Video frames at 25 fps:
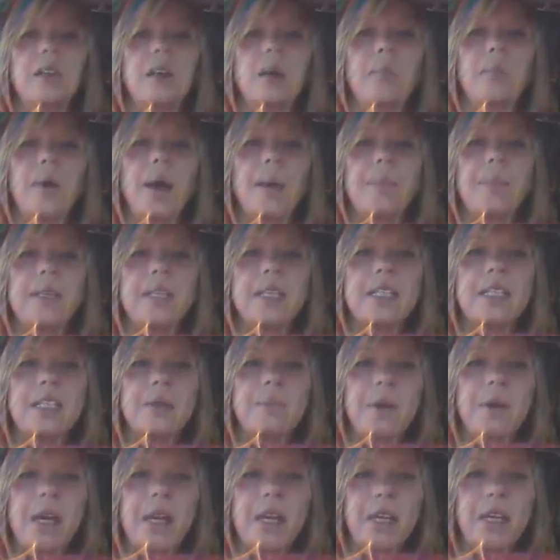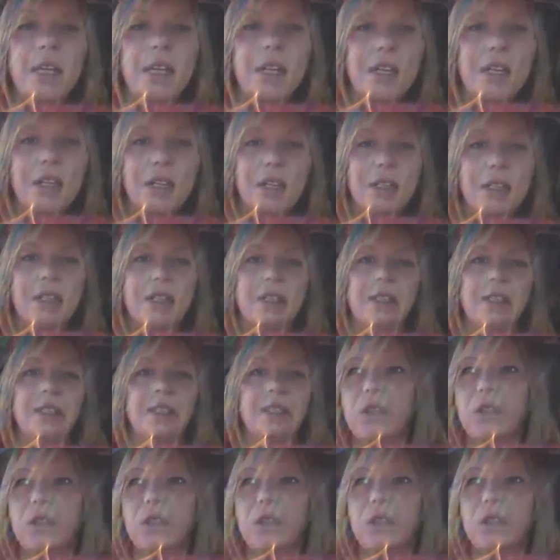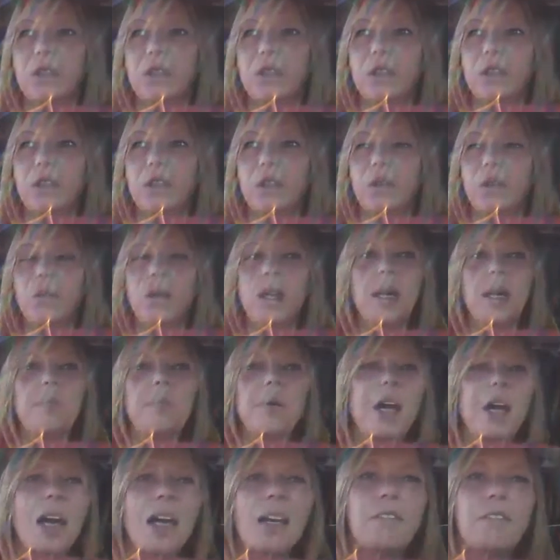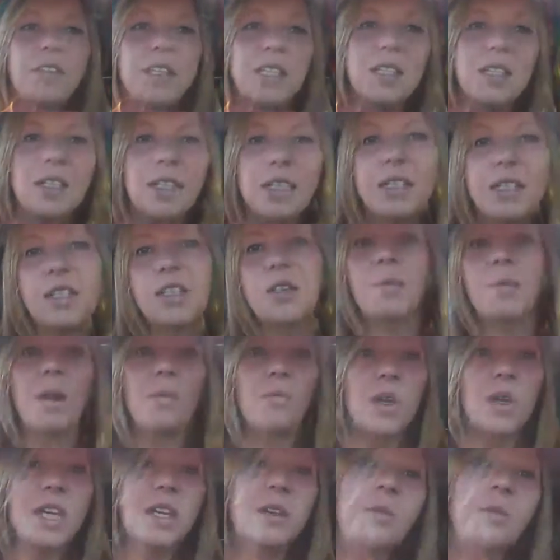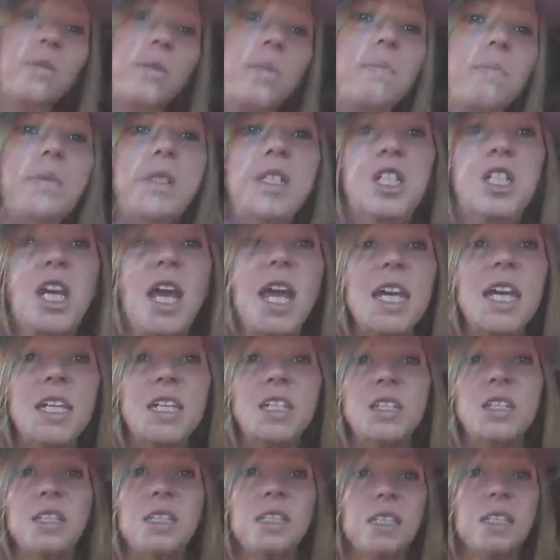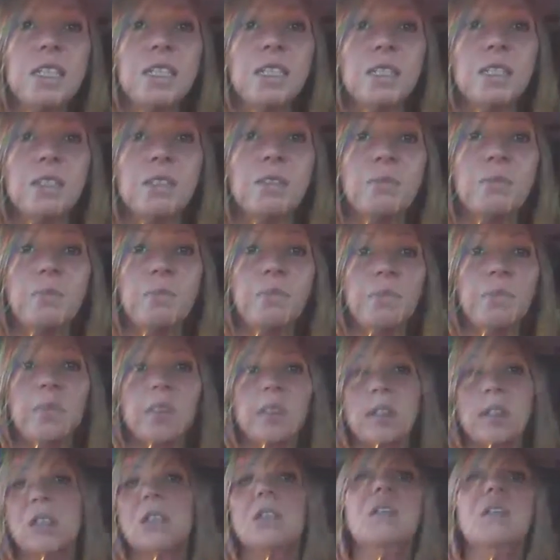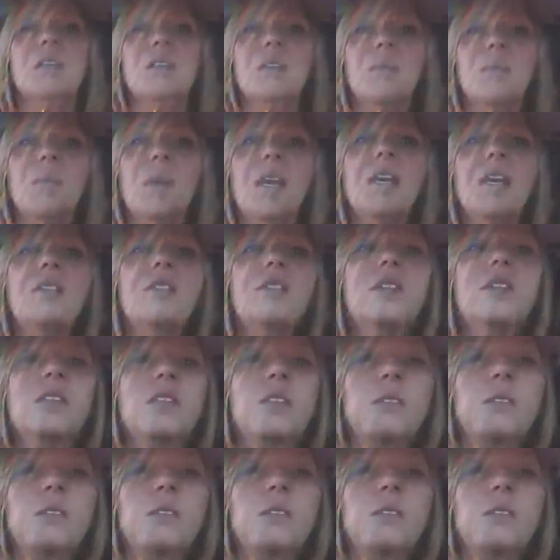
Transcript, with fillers: by participating in it. We are part of this system and we can change the system. Wow, look at the